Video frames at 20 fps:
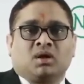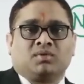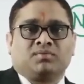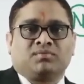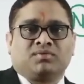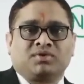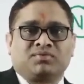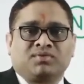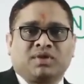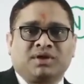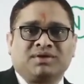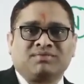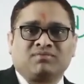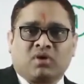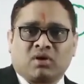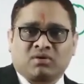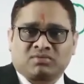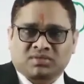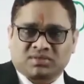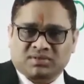which will
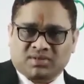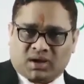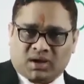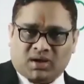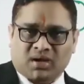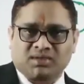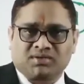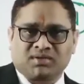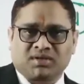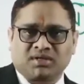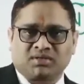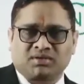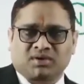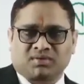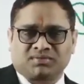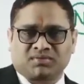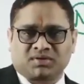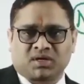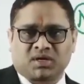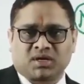involve certain genes
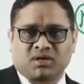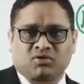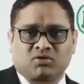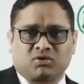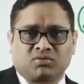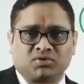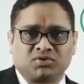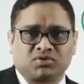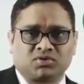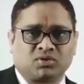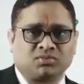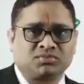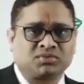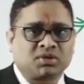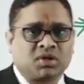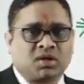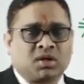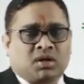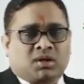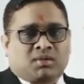of certain chromosomes,